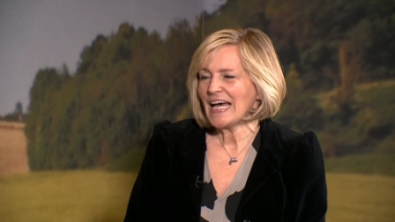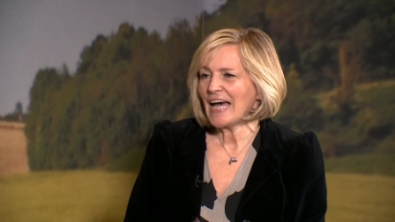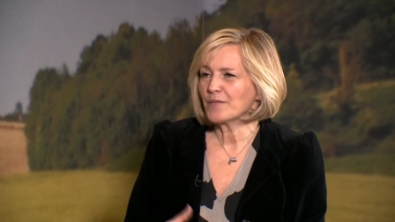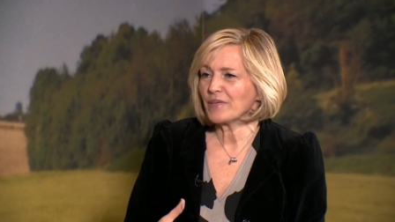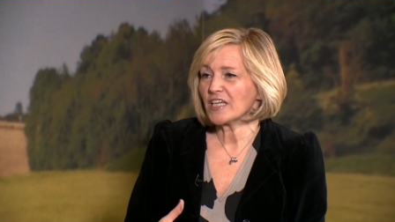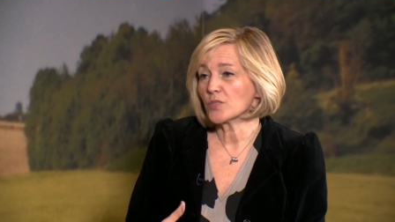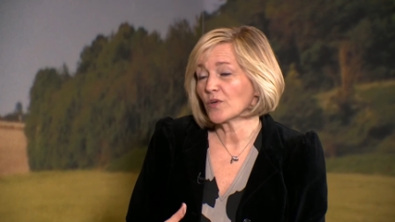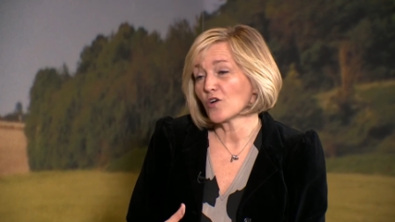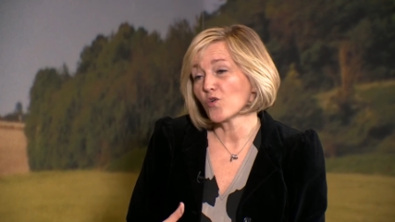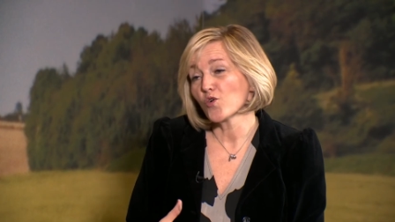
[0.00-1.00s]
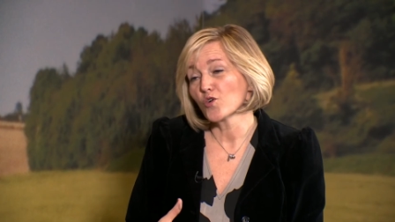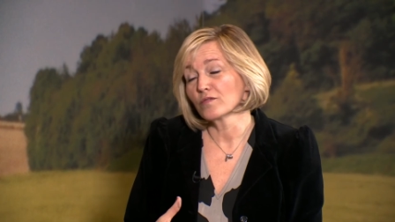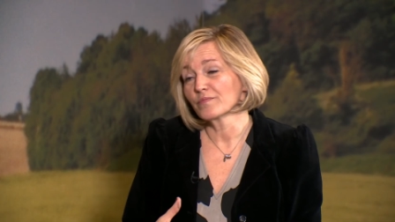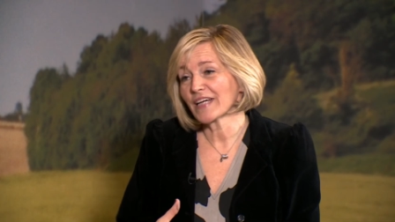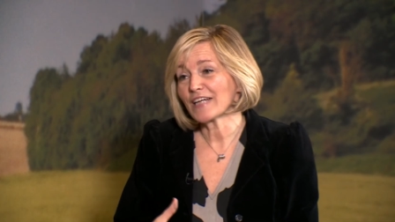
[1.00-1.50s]
And because we're
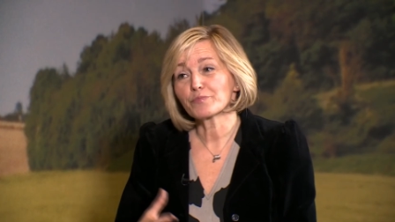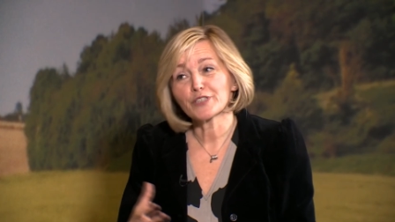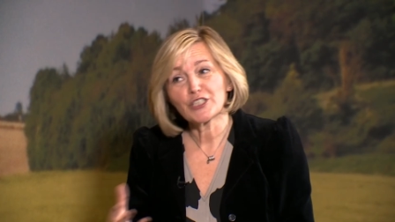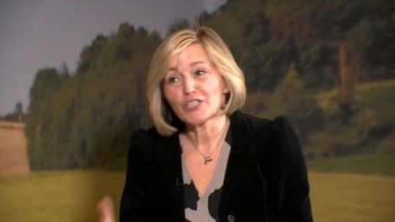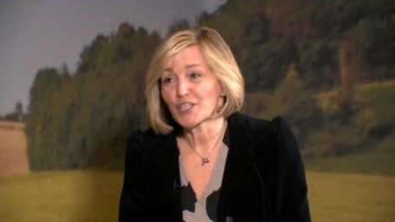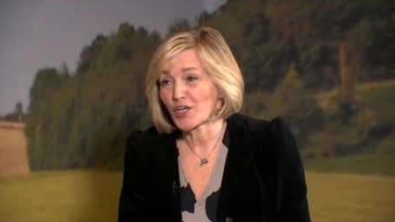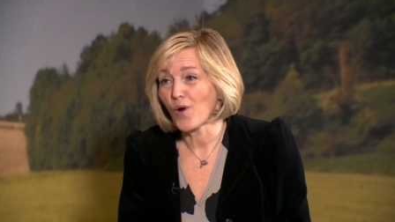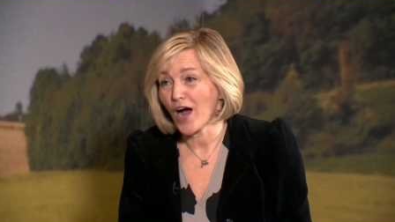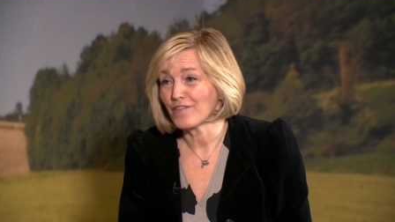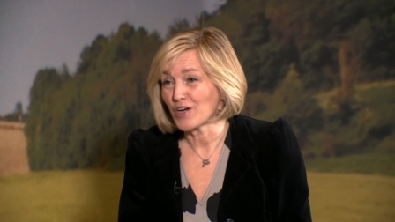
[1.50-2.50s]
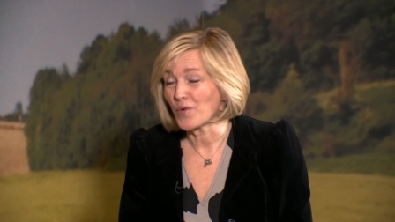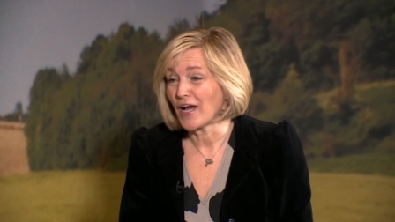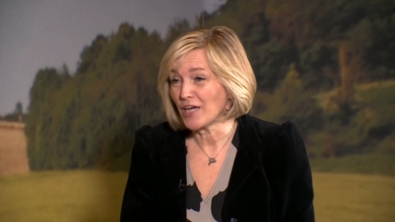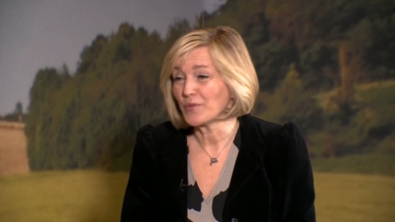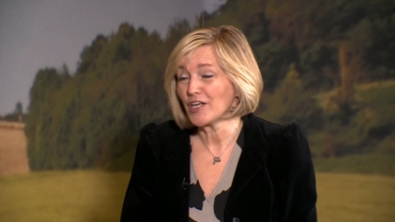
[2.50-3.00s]
all kind of preaching to the choir in a
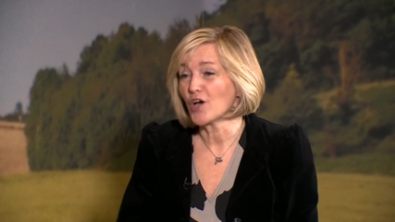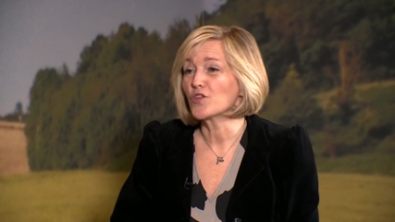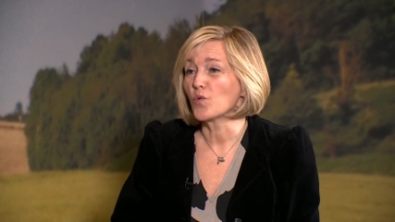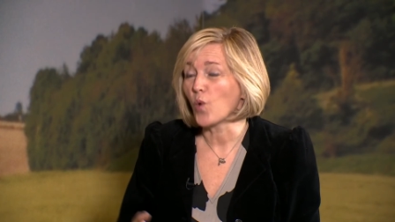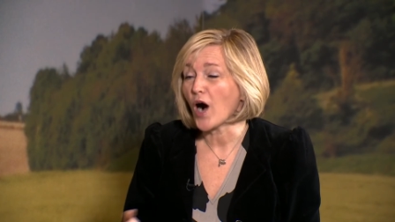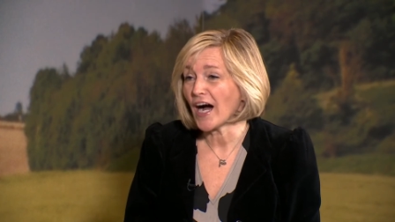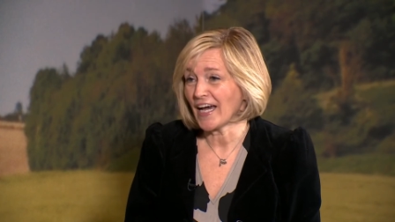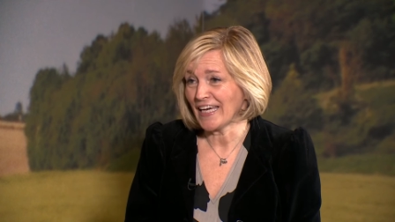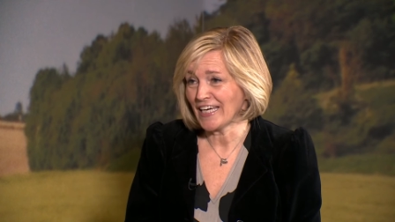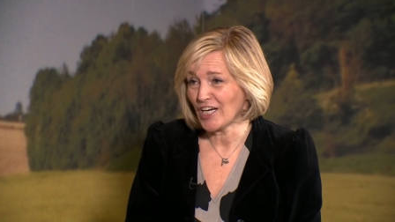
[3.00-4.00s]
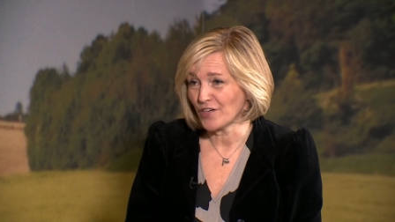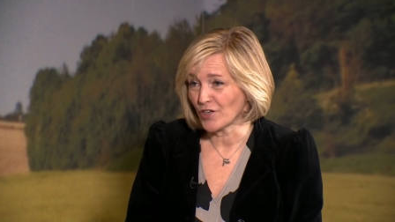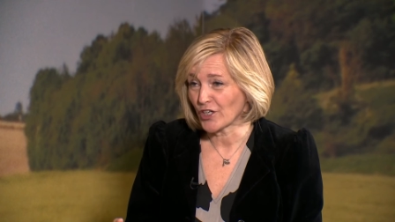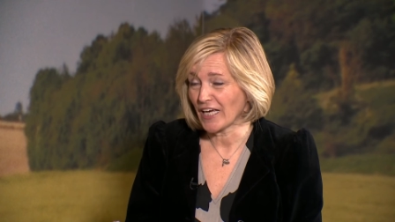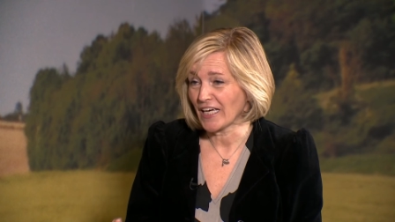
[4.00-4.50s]
way, we know the why of
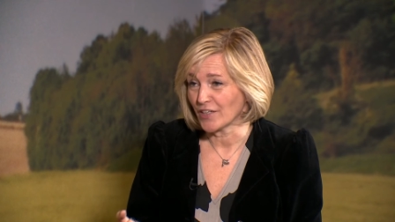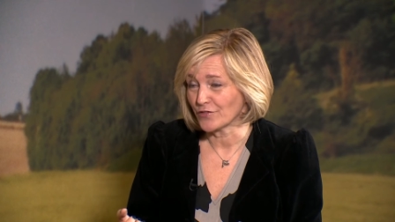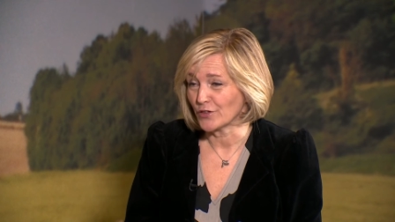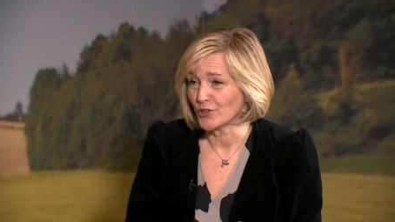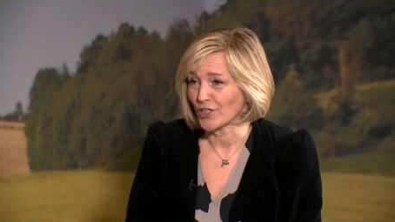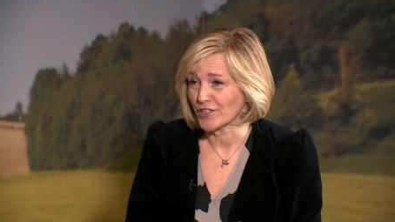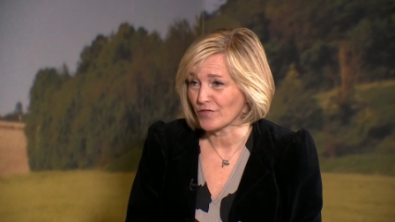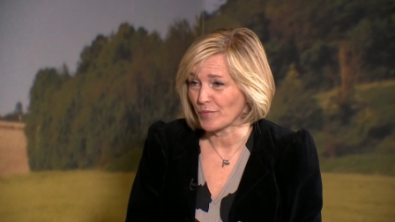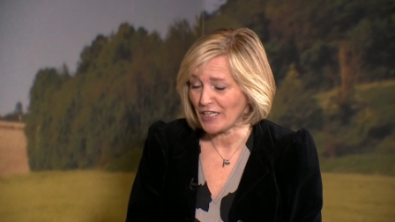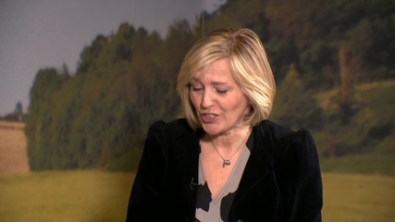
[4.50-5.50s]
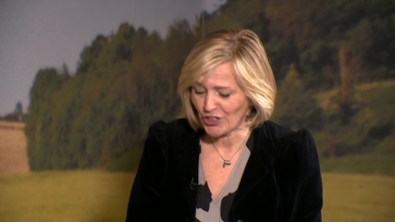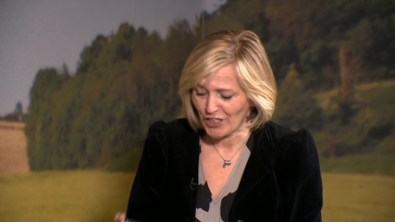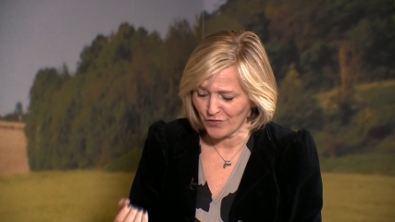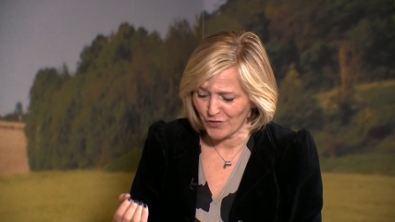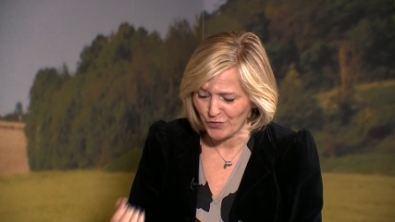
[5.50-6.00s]
looking at food
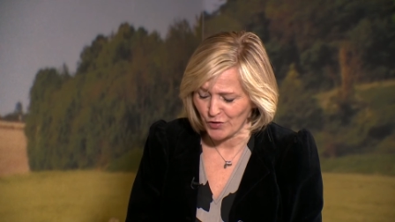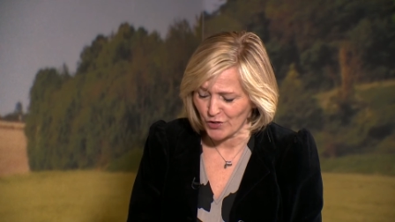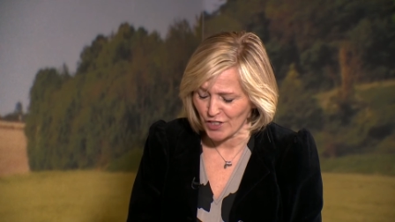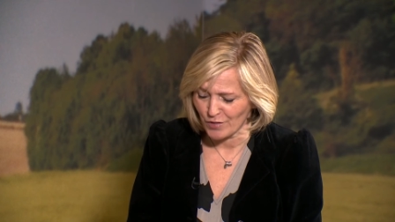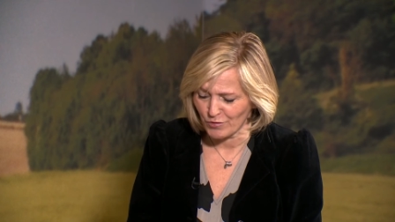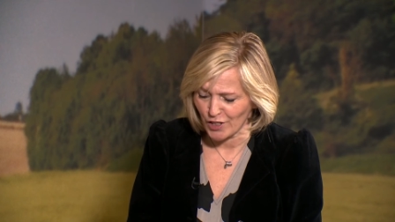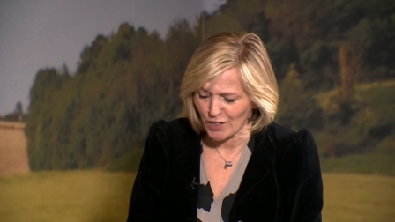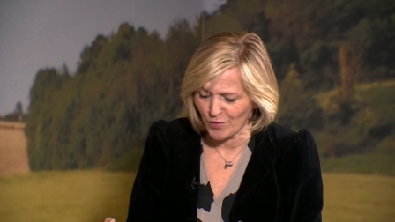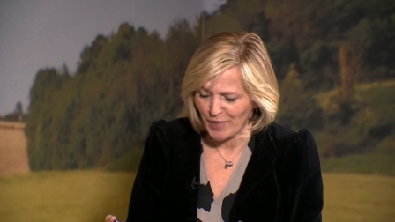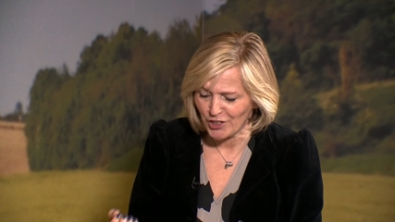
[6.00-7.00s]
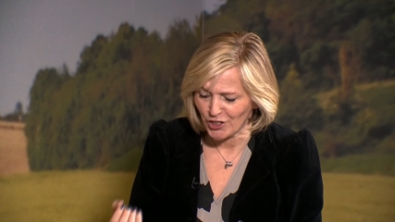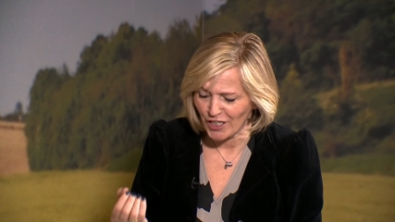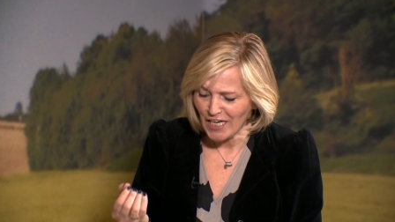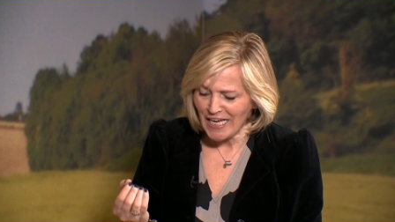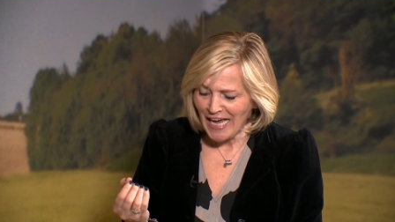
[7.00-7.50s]
transformation and the food system transformation.